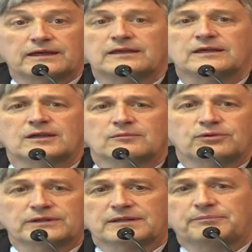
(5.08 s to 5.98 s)

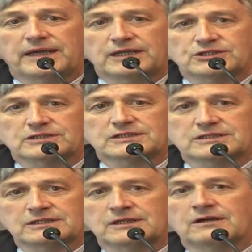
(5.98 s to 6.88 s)
the
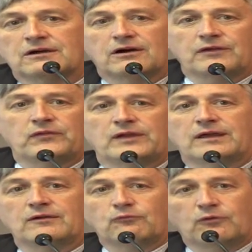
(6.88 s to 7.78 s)
patients on
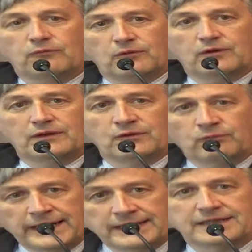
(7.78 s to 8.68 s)
the
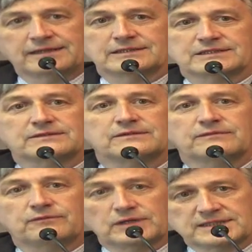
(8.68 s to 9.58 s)
waiting list
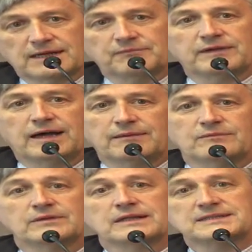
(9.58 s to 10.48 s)
for some
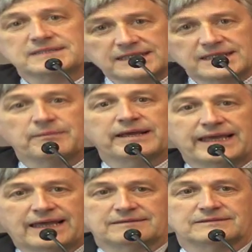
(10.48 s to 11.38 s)
time and see them
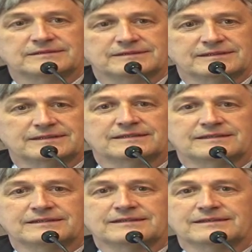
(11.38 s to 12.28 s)
again.
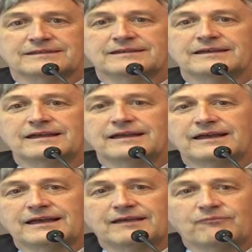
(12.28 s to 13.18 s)

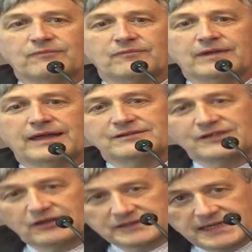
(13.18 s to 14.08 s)
And
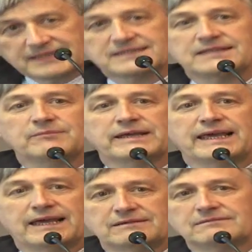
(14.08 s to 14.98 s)
you know, test them
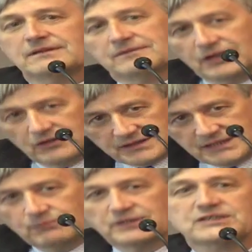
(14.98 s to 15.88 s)
again, and you know,
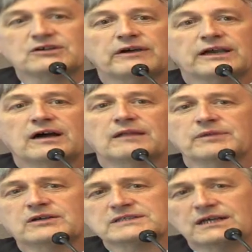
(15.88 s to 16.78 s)
see what's going on,
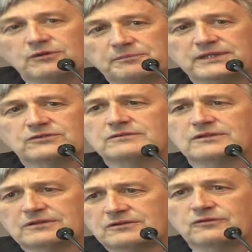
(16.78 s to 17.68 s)
because I would be
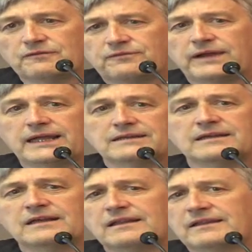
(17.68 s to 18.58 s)
too afraid
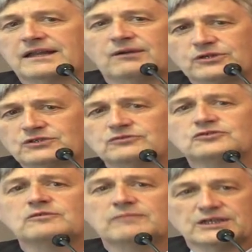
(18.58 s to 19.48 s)
that I would do
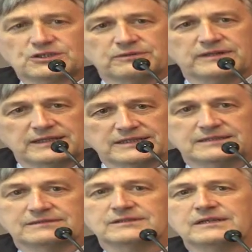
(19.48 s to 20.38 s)
too much with the
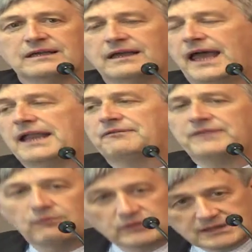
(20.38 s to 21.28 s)
Nissen. Mm. And if
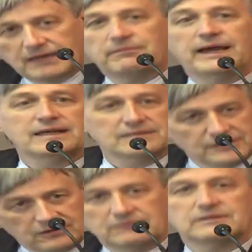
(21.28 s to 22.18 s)
they would come back,
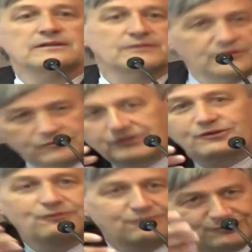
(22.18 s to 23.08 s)
you
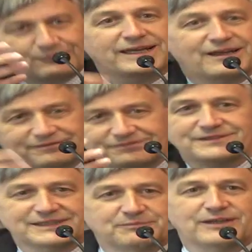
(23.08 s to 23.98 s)
know, we have
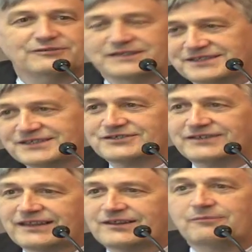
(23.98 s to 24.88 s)
experienced this
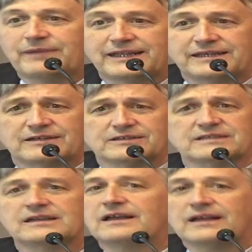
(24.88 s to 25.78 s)
together many years.